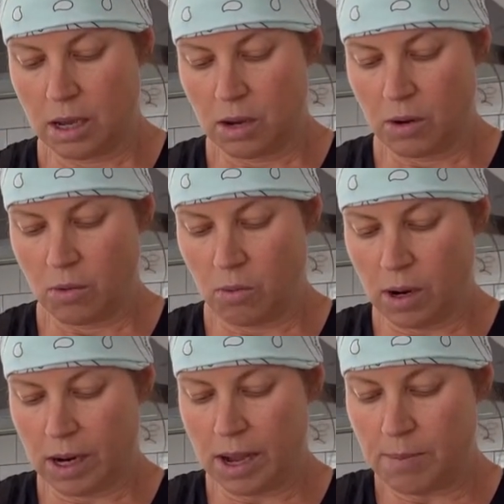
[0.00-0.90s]

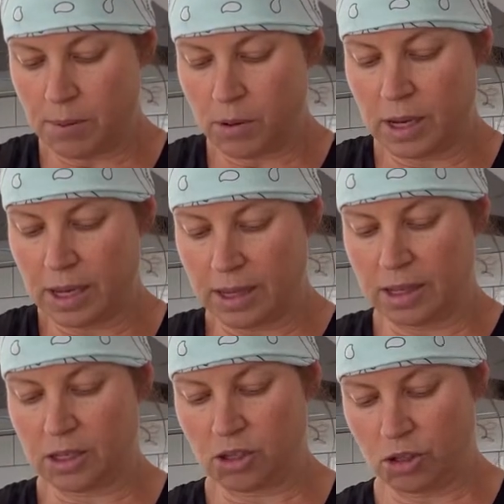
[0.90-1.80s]
what I'm putting in
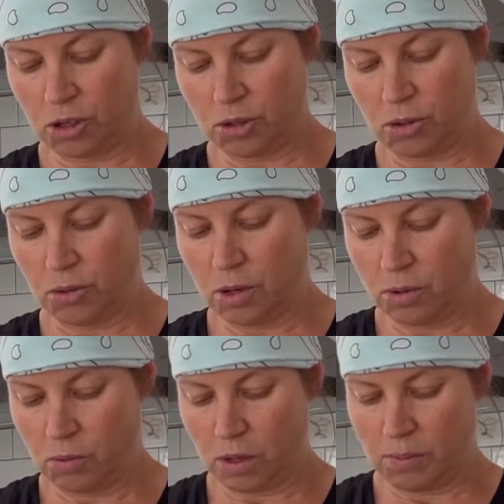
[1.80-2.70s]
the stew
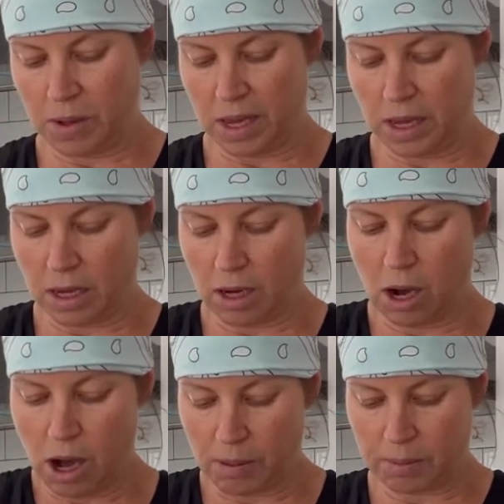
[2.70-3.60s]
would be
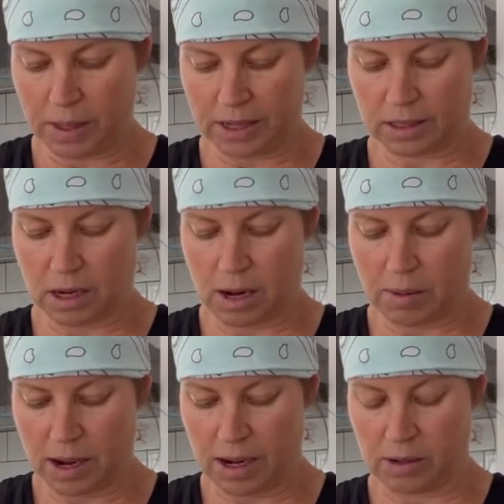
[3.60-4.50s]
complex
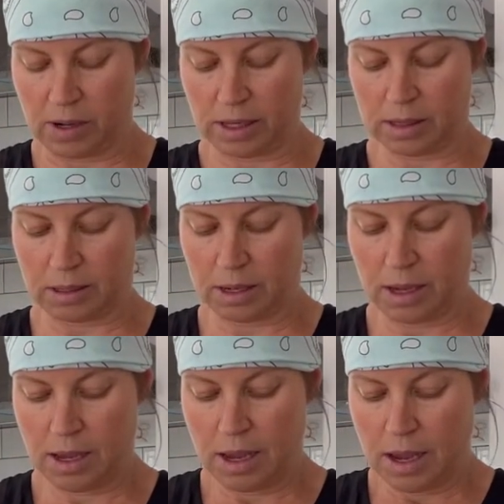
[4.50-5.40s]
carbohydrates.
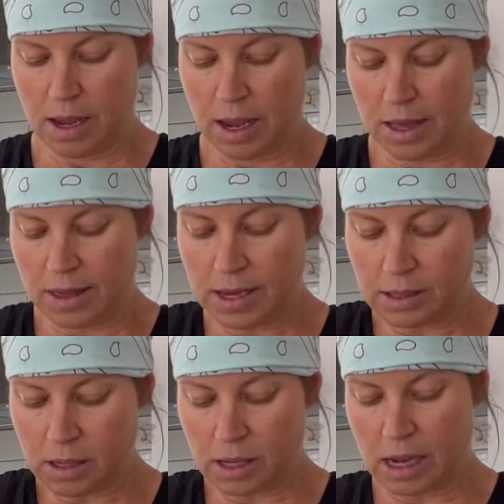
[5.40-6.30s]
And these
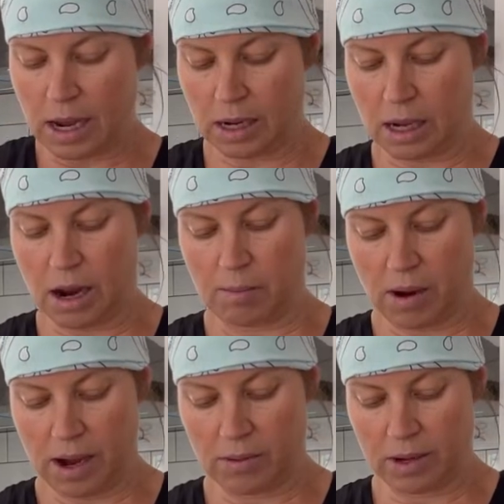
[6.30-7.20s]
are the kind of
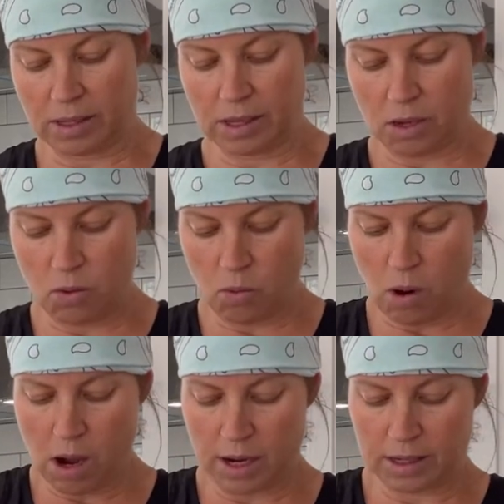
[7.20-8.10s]
carbohydrates that you
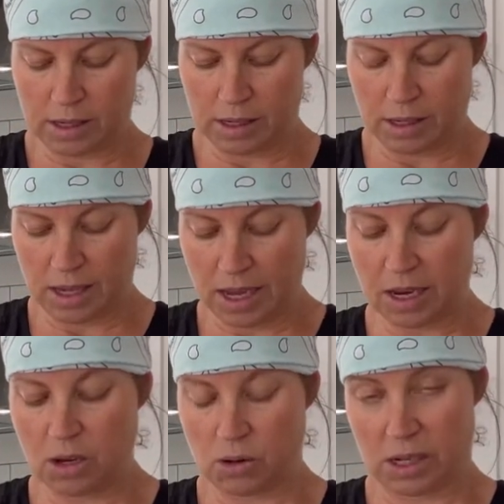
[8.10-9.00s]
want
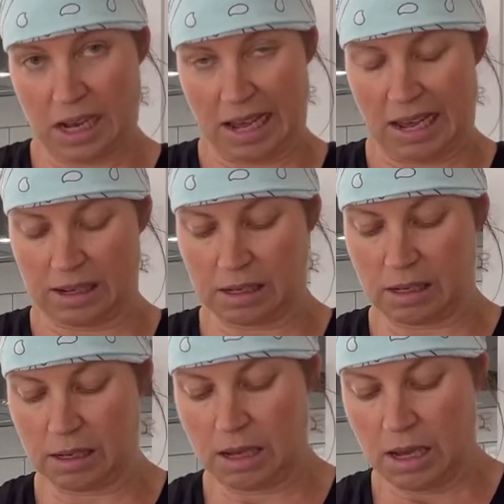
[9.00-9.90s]
in your diet.
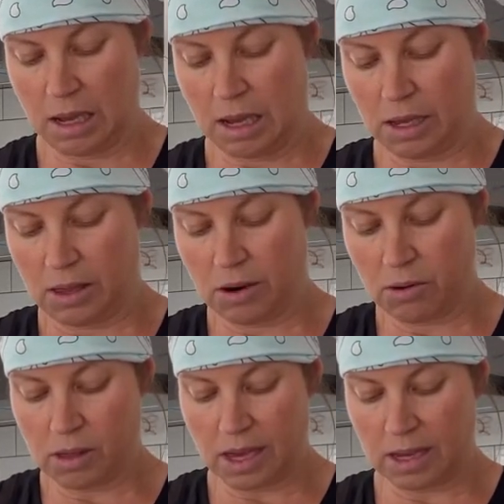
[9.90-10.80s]
They're
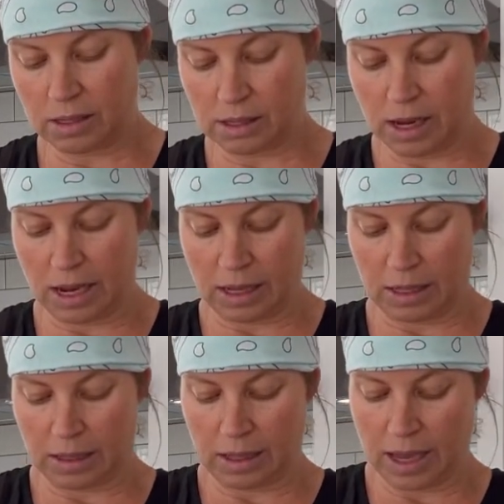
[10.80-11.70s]
things like
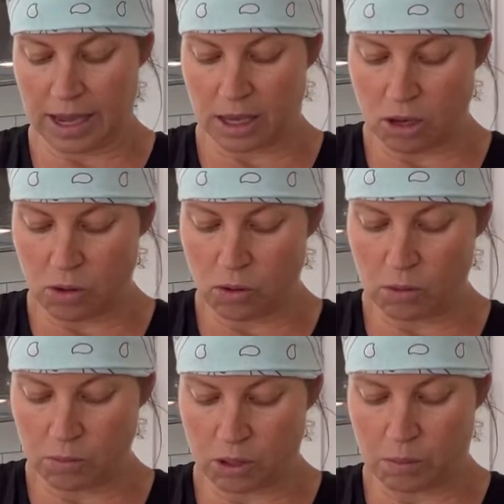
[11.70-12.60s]

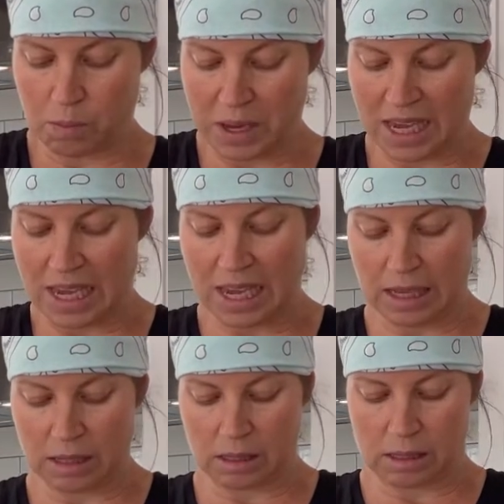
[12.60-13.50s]
legumes,
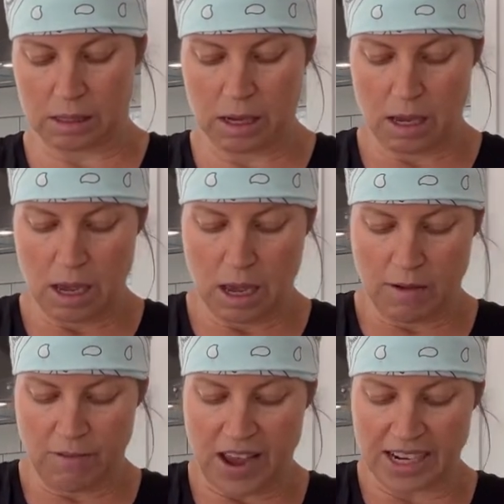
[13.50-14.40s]
beans,
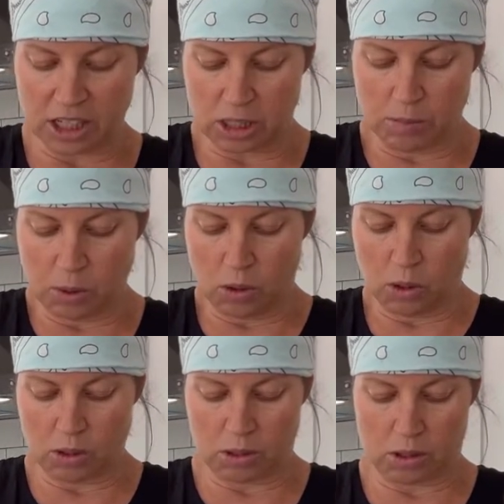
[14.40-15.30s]

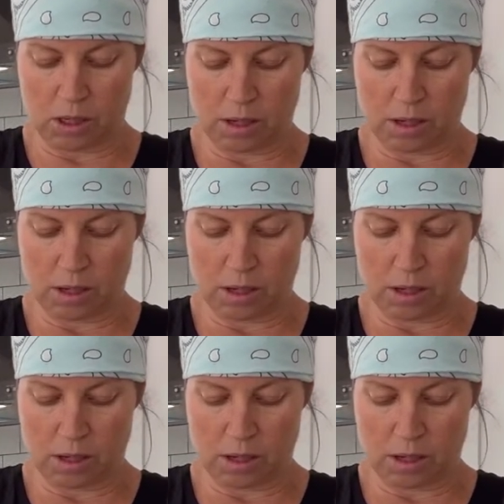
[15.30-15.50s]
vegetables,